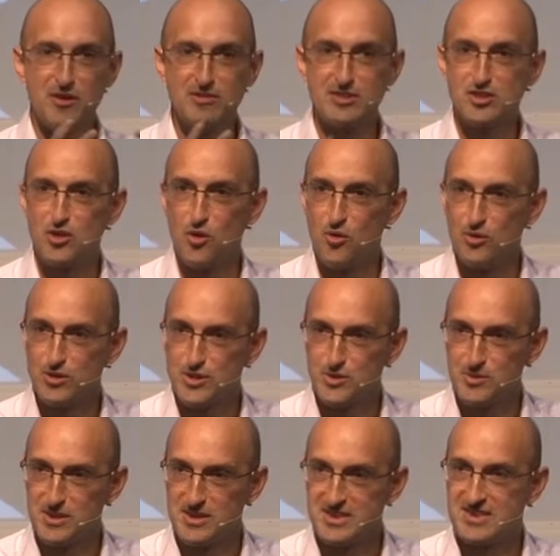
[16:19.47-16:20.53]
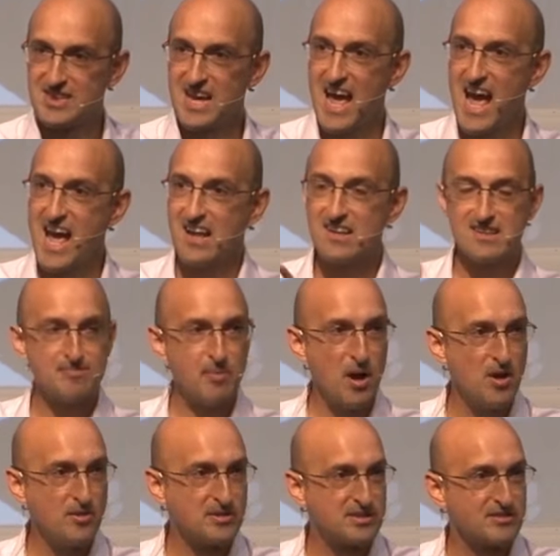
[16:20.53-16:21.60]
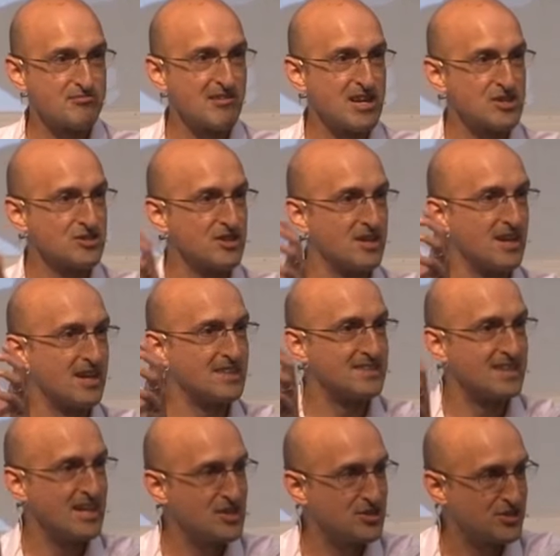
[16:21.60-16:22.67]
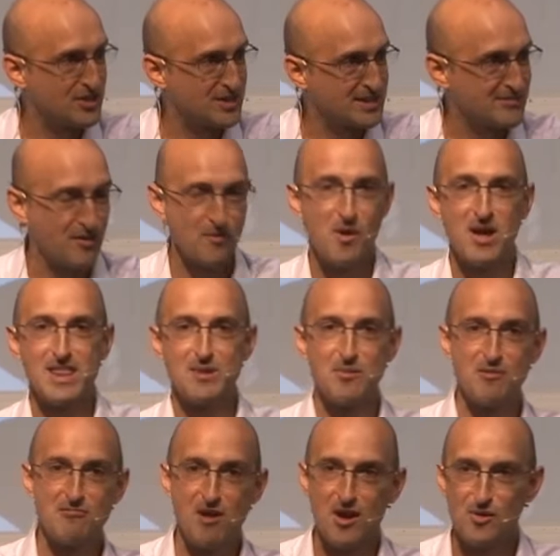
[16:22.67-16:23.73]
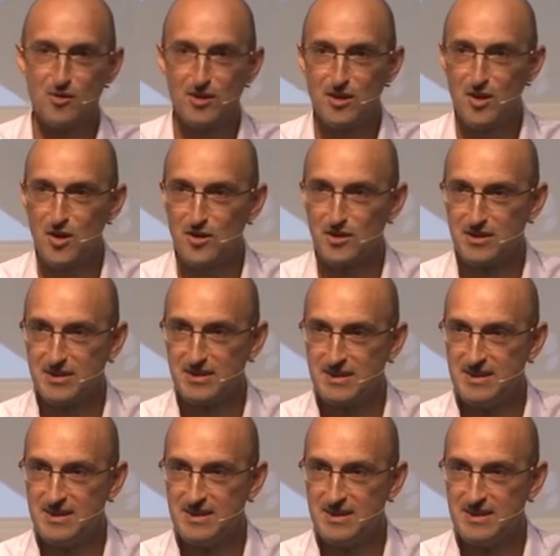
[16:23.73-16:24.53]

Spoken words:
those tortuous ex post rationalizations for why they were right all along.